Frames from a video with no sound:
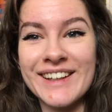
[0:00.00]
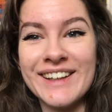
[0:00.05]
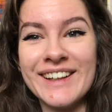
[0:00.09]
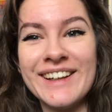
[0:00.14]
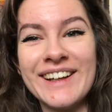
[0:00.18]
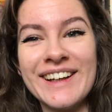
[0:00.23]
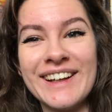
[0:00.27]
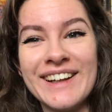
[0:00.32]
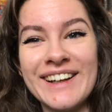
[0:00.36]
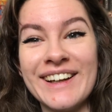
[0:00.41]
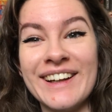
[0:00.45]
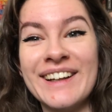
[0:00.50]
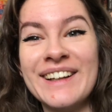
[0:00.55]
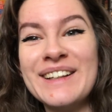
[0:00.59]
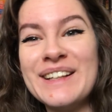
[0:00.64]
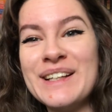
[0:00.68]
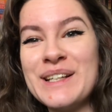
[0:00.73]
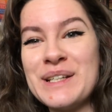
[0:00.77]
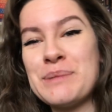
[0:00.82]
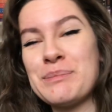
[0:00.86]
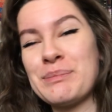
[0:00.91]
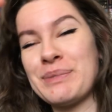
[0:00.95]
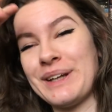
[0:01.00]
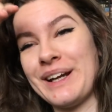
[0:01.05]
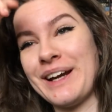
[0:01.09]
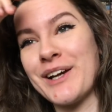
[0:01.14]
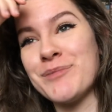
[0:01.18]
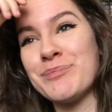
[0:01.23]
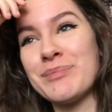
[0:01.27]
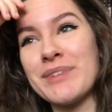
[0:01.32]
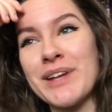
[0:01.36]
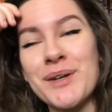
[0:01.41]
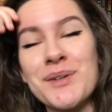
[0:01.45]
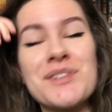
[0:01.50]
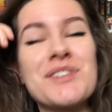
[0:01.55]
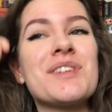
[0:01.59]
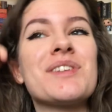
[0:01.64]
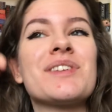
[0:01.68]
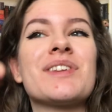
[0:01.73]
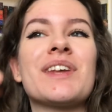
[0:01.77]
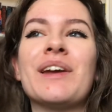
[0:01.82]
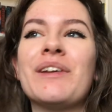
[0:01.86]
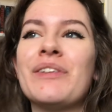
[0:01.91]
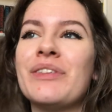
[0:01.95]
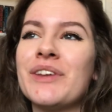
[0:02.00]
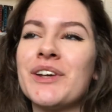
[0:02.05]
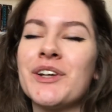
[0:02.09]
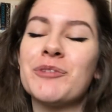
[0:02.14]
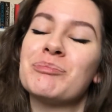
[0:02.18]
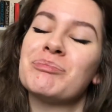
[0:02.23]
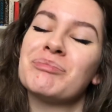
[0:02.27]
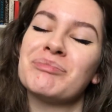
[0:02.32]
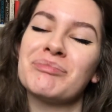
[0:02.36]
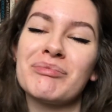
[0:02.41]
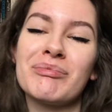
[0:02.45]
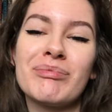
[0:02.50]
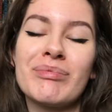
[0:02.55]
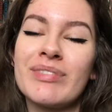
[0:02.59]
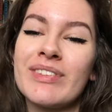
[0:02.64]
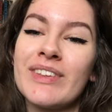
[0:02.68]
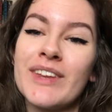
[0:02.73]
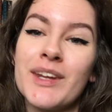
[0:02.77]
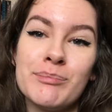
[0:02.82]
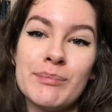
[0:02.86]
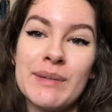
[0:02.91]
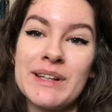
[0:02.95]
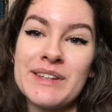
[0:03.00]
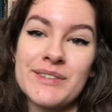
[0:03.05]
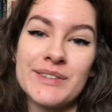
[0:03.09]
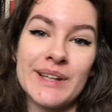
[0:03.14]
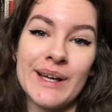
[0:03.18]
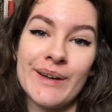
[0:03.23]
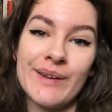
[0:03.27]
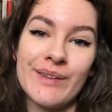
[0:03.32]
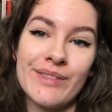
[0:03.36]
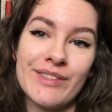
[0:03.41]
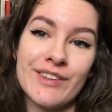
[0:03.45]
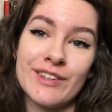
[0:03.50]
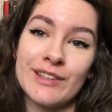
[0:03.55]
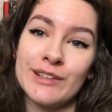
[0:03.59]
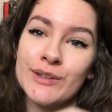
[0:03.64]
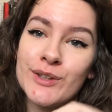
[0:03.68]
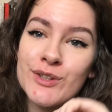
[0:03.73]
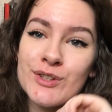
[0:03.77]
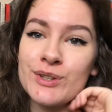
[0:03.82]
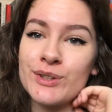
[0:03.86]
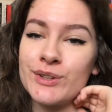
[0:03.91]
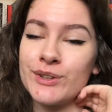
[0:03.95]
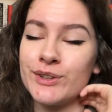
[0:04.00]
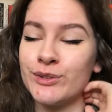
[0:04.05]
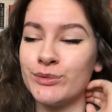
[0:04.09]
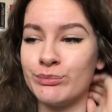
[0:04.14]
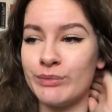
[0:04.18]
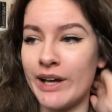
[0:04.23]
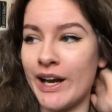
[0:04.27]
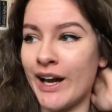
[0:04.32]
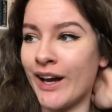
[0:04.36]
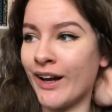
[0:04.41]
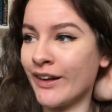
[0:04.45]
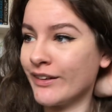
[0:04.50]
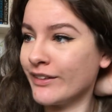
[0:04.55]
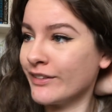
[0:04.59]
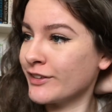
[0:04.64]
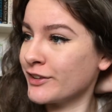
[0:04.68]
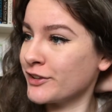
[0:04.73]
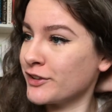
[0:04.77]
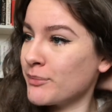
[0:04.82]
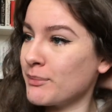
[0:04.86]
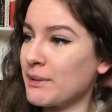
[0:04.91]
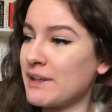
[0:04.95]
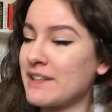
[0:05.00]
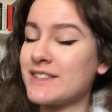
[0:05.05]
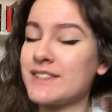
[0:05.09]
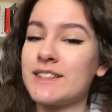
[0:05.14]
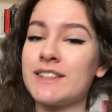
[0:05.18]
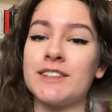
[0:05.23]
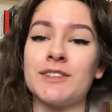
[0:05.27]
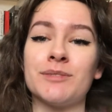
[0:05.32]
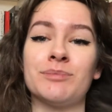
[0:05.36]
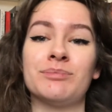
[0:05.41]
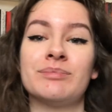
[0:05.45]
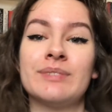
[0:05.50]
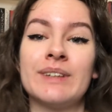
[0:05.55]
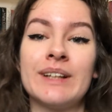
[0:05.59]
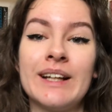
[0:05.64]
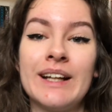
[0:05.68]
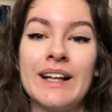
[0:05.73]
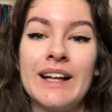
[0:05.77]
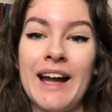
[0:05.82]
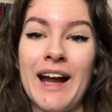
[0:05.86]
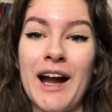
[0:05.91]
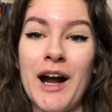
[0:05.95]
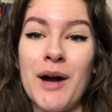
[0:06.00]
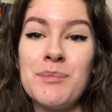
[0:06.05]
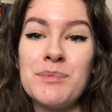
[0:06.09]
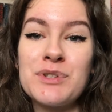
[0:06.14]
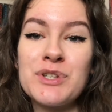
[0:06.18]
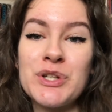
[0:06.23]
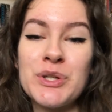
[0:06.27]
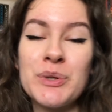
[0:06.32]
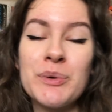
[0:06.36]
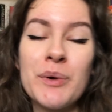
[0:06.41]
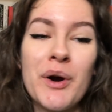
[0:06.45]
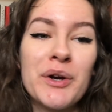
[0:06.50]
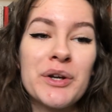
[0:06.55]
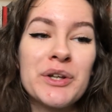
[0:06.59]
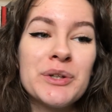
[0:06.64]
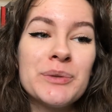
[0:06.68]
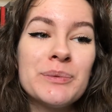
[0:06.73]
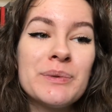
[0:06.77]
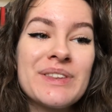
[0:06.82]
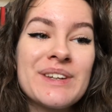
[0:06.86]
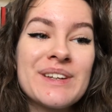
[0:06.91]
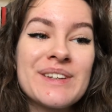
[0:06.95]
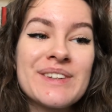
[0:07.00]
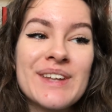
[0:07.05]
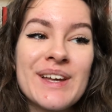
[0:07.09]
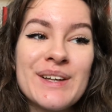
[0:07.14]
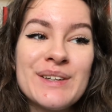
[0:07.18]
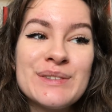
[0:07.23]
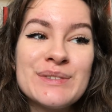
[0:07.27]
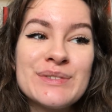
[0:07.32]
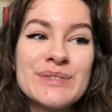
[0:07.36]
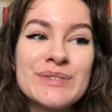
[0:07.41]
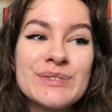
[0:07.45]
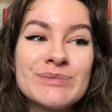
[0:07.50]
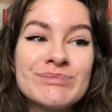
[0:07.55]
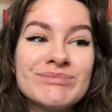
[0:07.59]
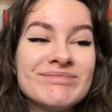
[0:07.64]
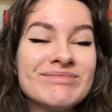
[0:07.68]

But yeah, I was just saying that mental health isn't logical, and no matter how much you argue with yourself,